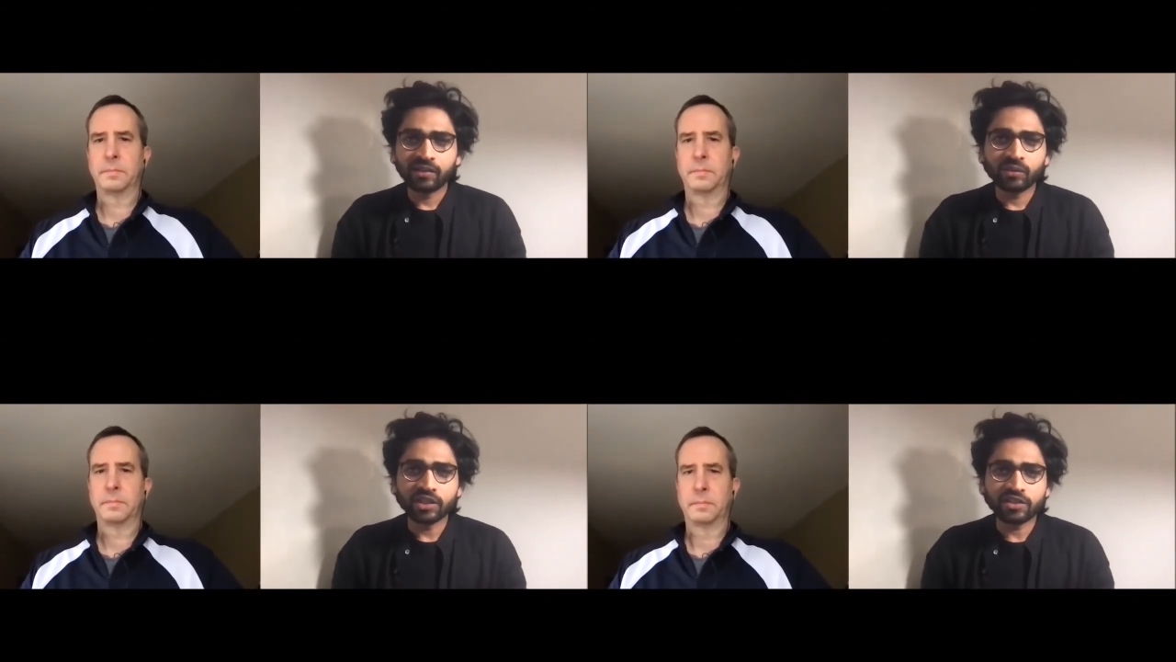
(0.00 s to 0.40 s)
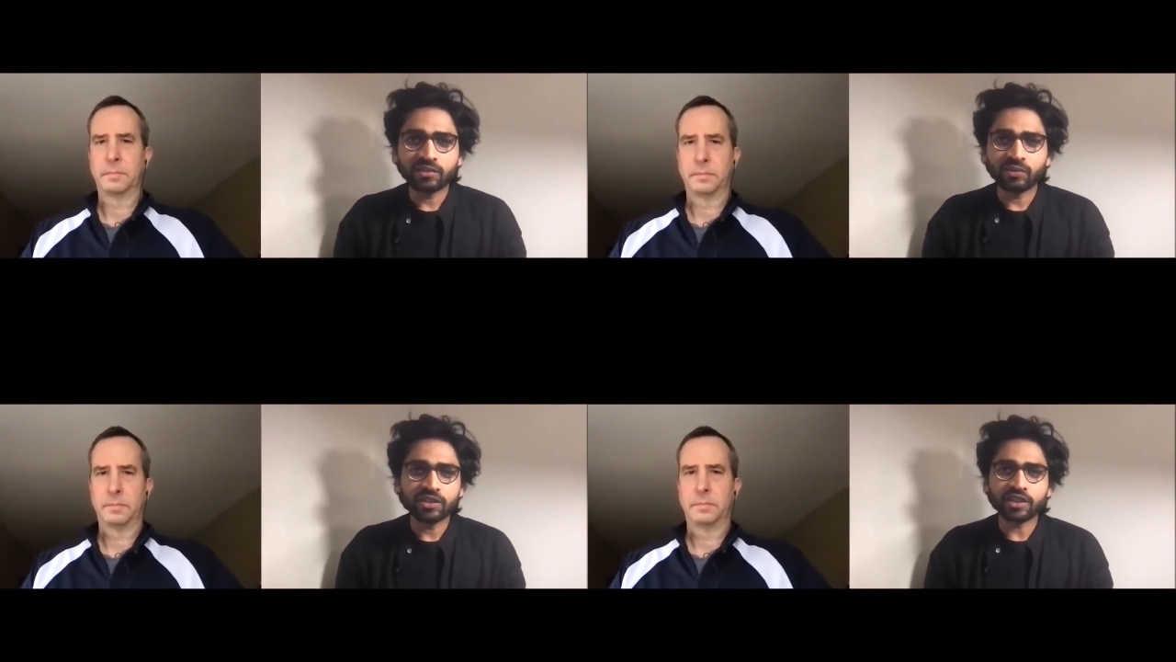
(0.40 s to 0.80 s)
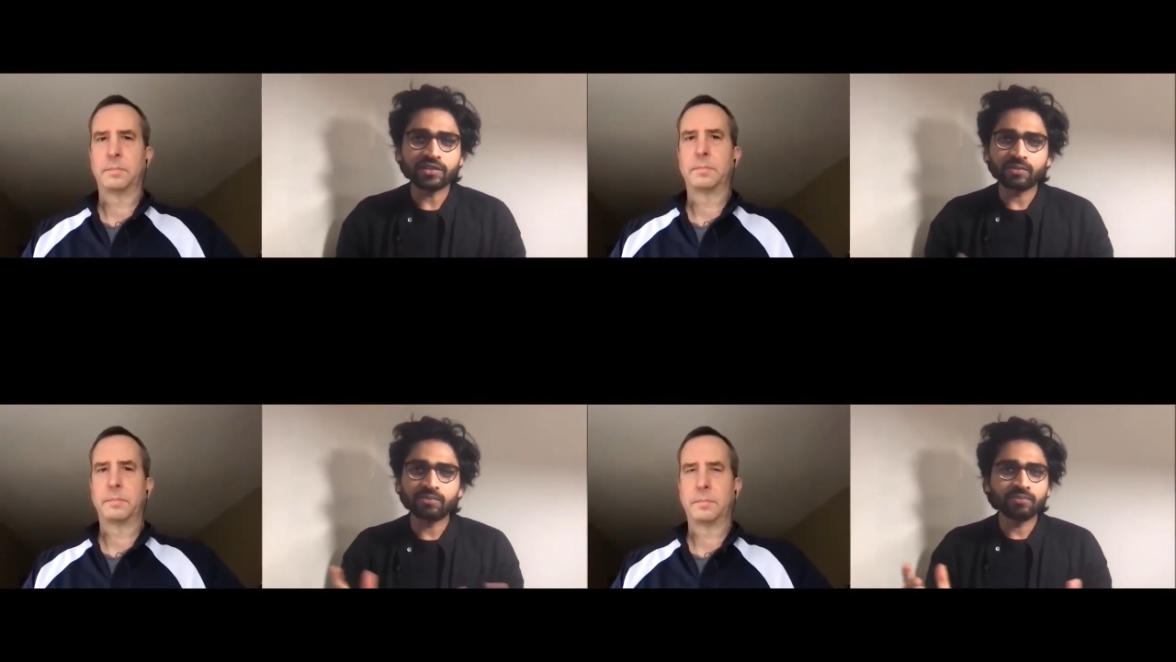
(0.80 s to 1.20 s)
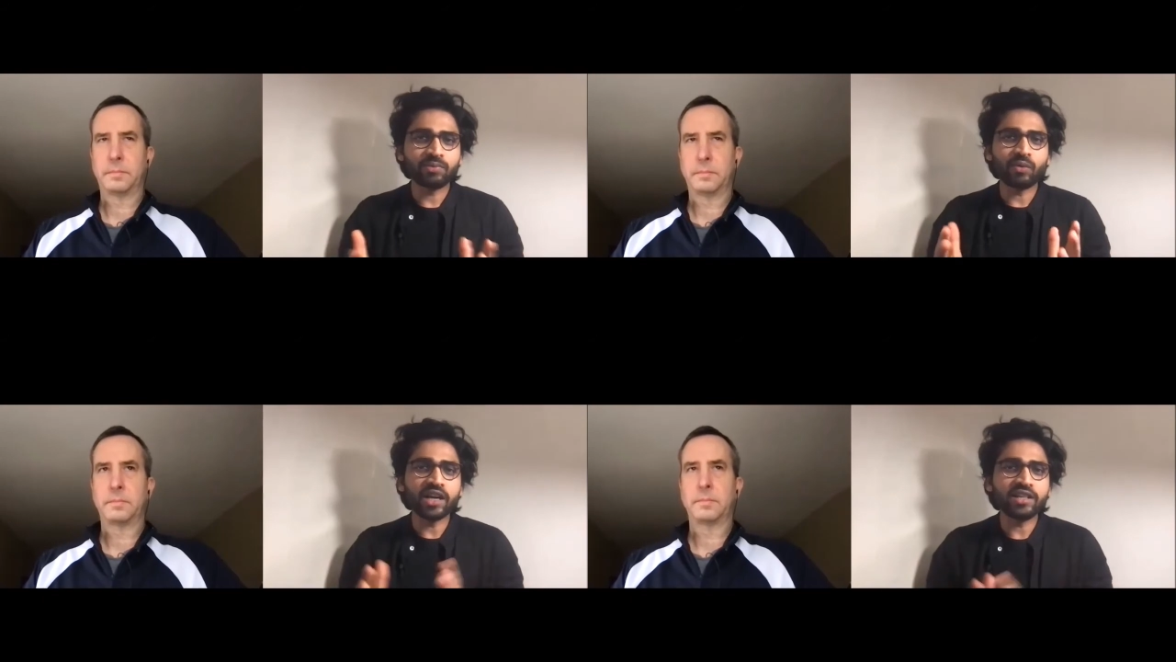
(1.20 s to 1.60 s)
Speaker 1: which which just
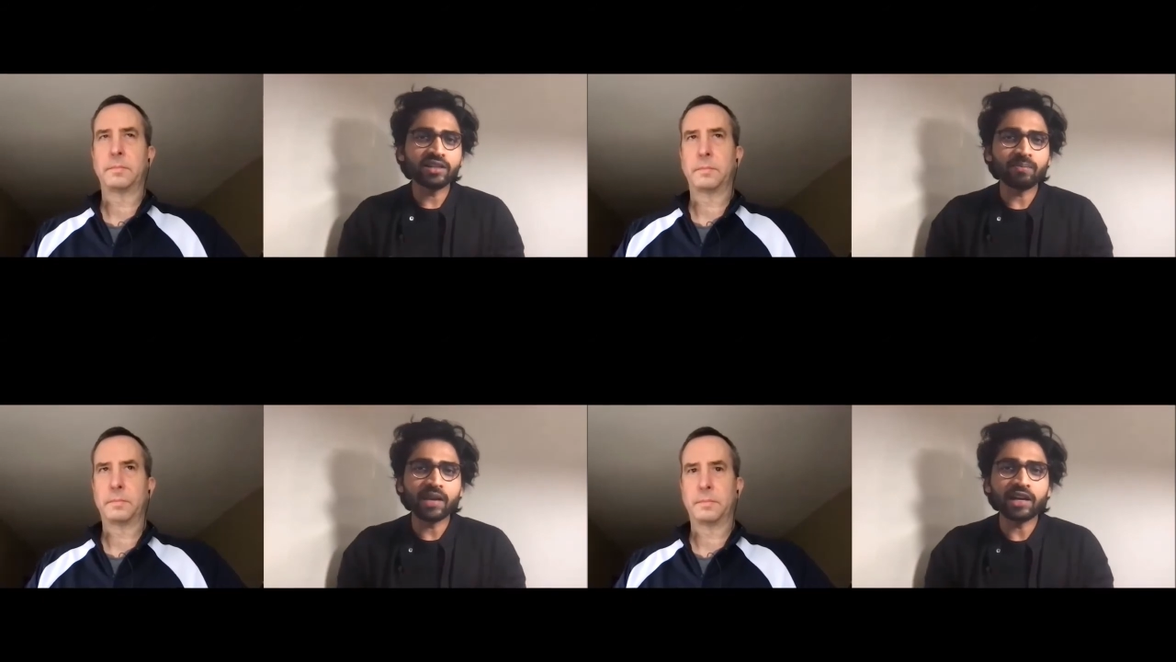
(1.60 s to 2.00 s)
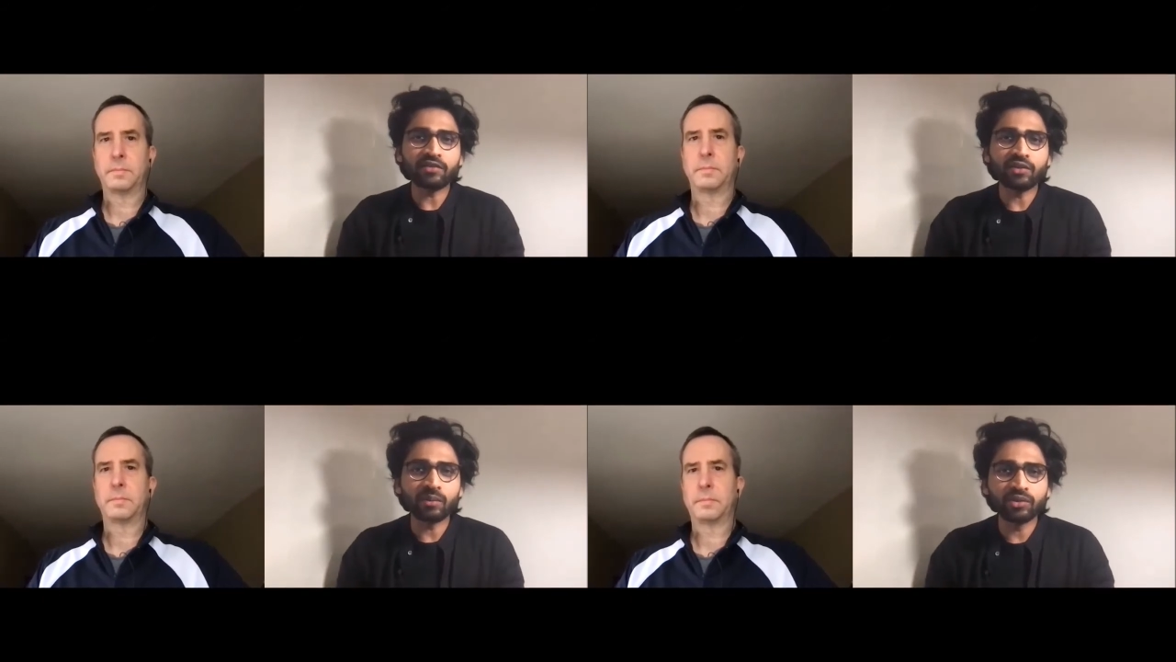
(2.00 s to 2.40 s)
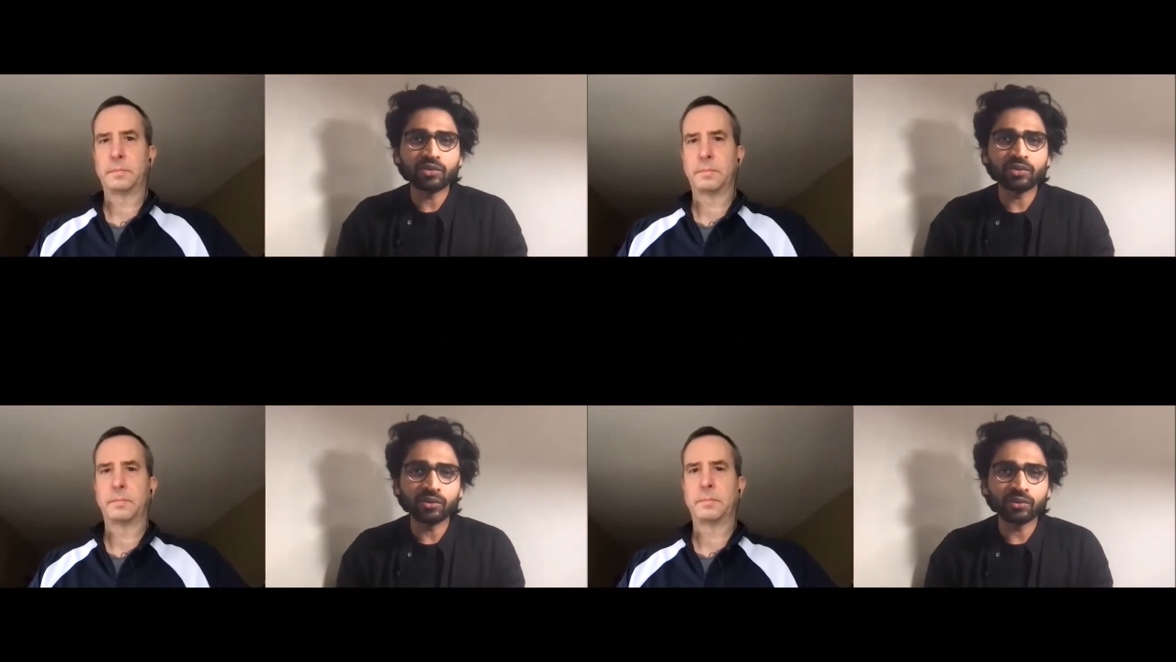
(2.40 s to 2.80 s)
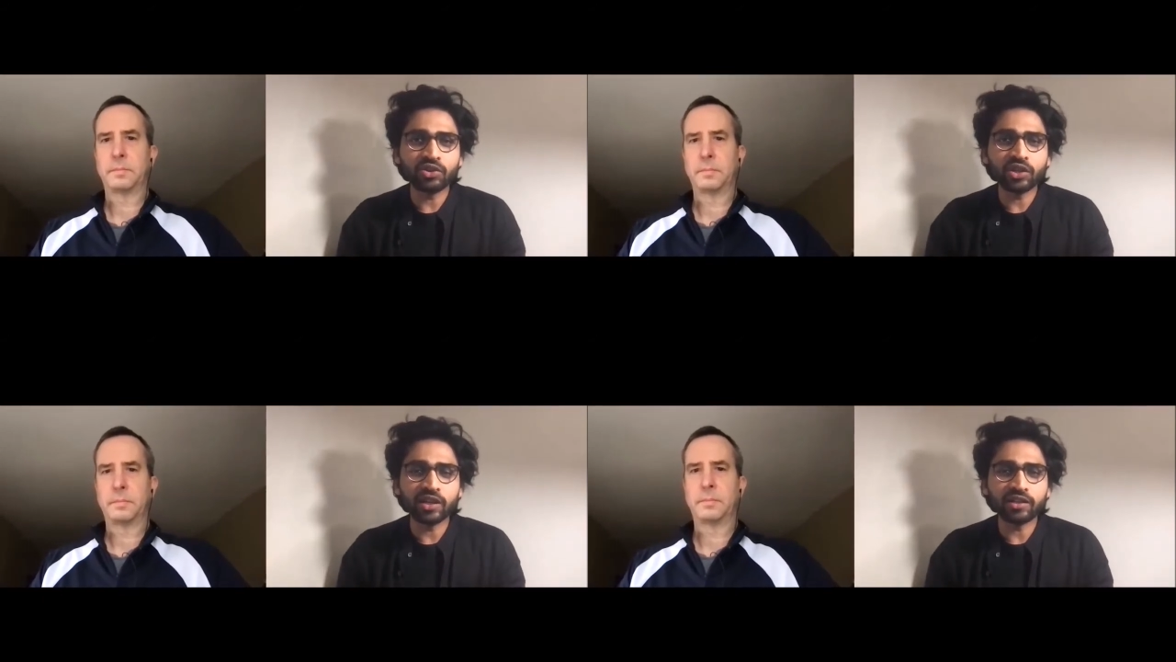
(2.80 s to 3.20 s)
provides a platform to
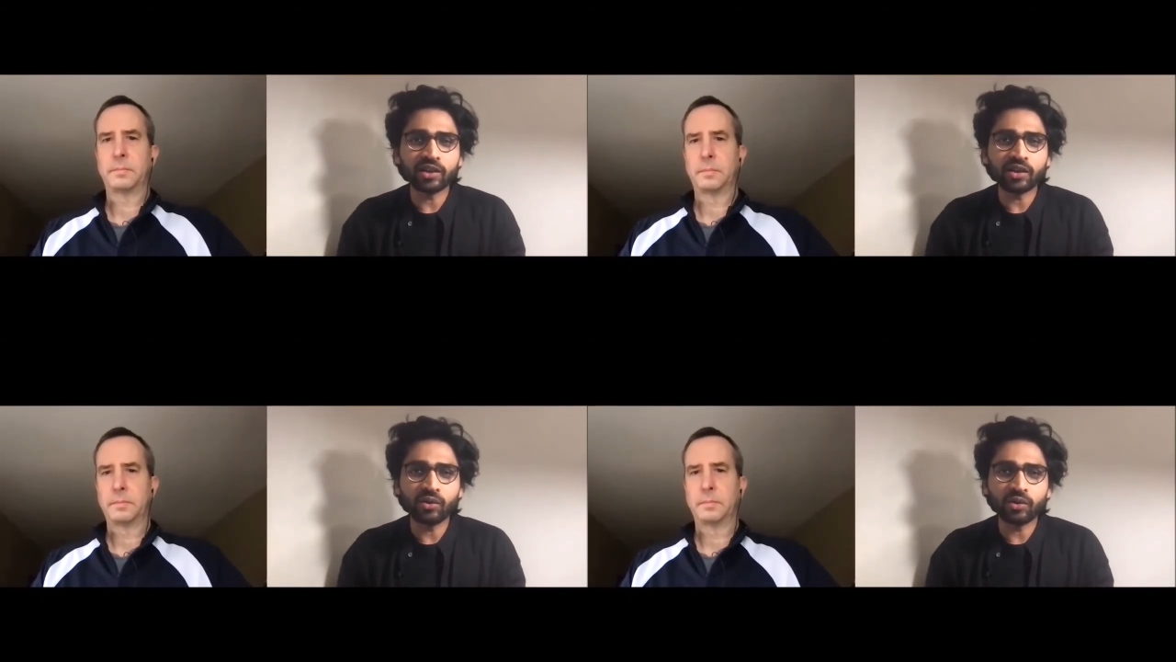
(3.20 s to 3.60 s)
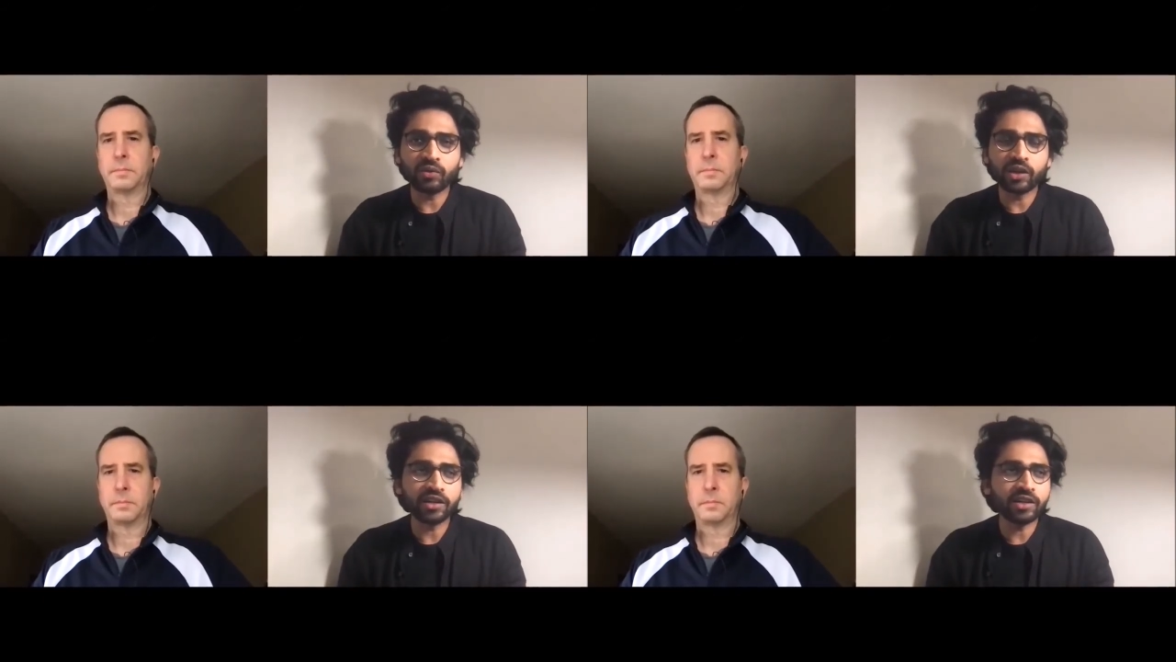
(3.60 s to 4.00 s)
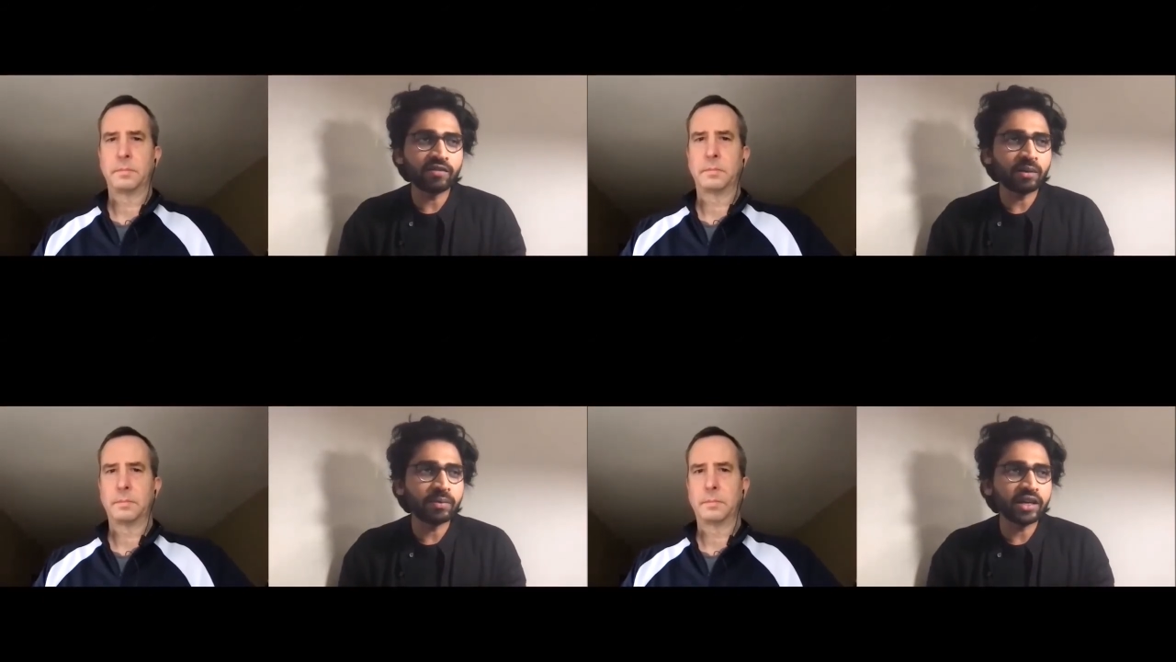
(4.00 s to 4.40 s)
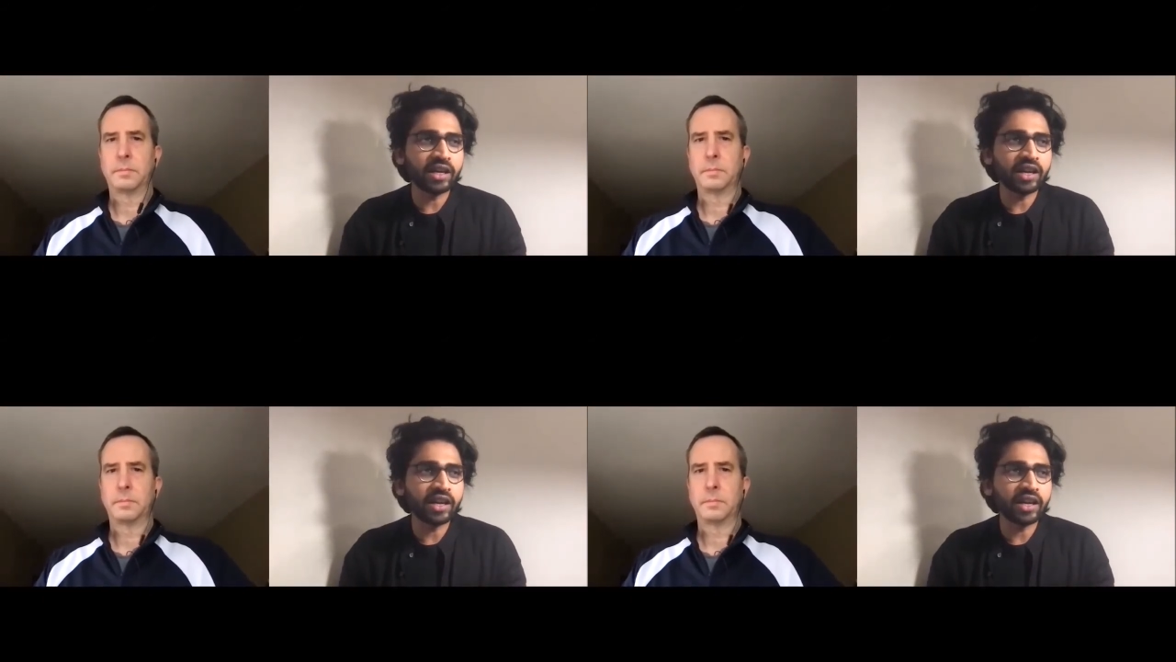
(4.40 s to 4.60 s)
share the code we are developing.